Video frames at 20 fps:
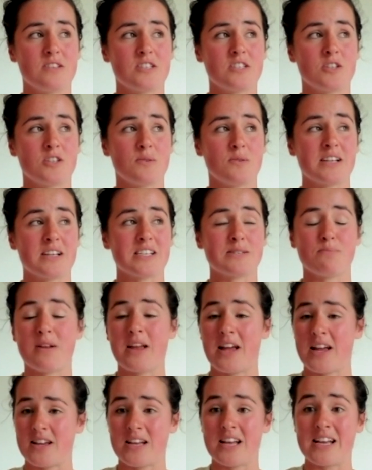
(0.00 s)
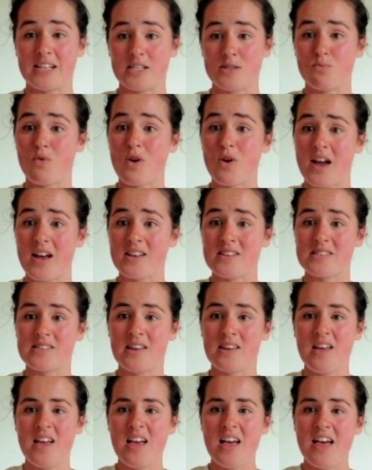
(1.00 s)
express,
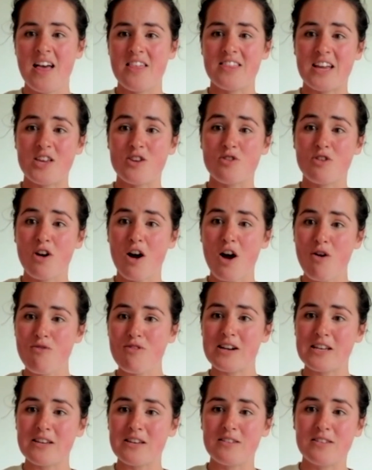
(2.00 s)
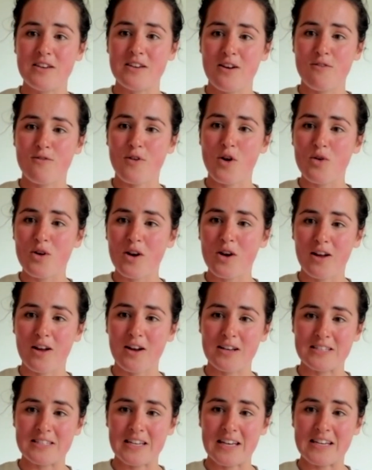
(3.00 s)
that you can't really
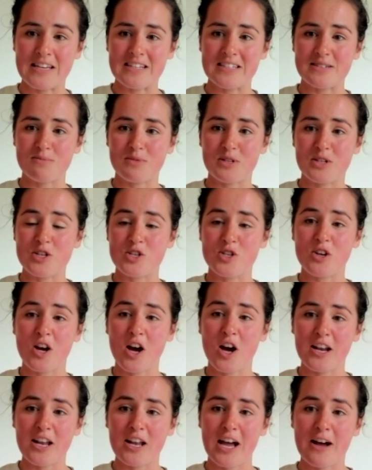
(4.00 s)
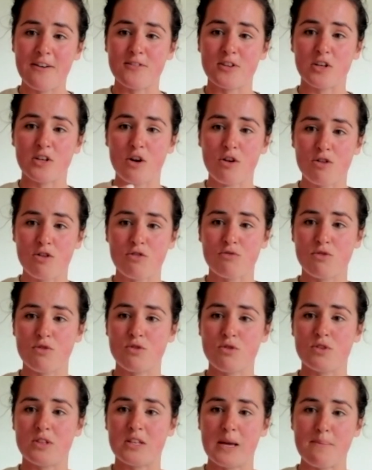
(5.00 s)
vocalize it, because you kind of have to go
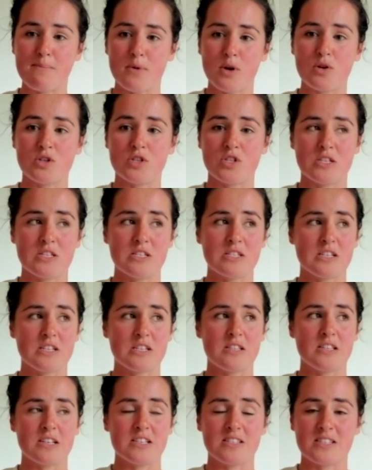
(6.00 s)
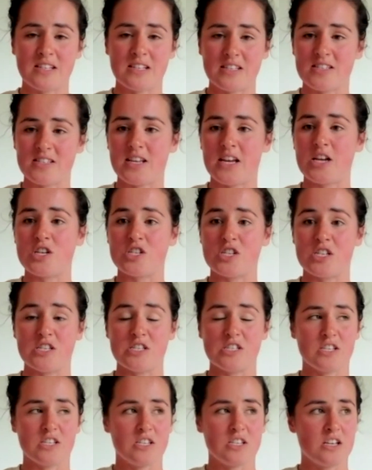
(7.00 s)
through the emotions and the
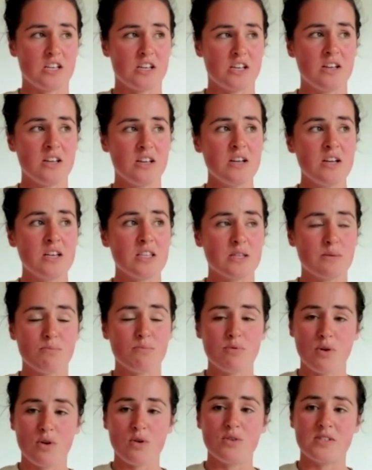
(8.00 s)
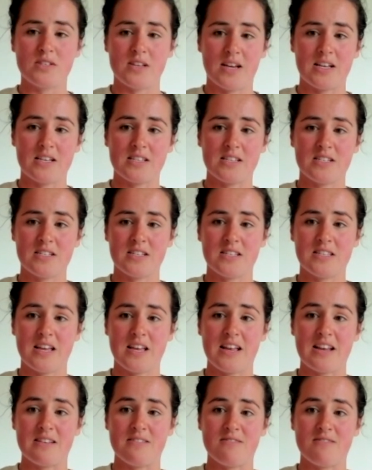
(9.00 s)
sensations and the process to
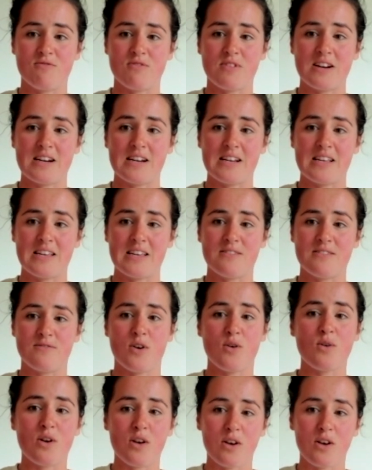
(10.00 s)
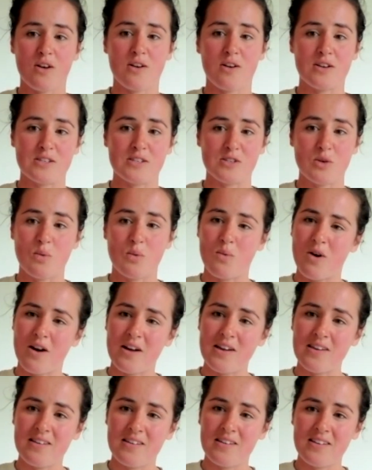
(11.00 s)
then really vocalize your
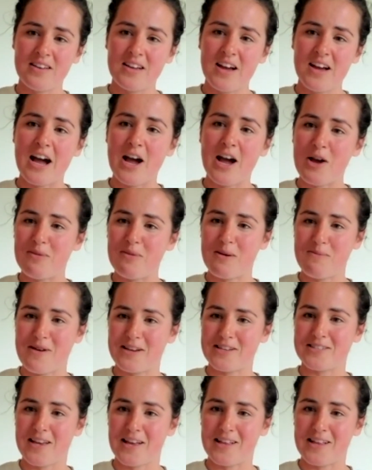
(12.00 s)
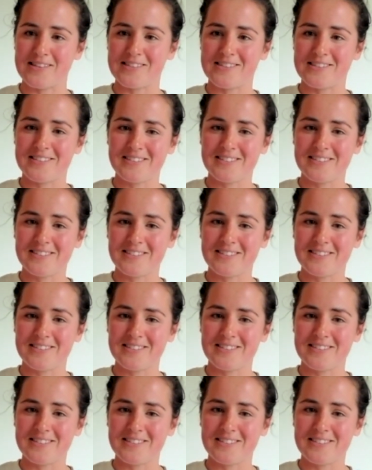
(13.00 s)
why. I hope that makes sense.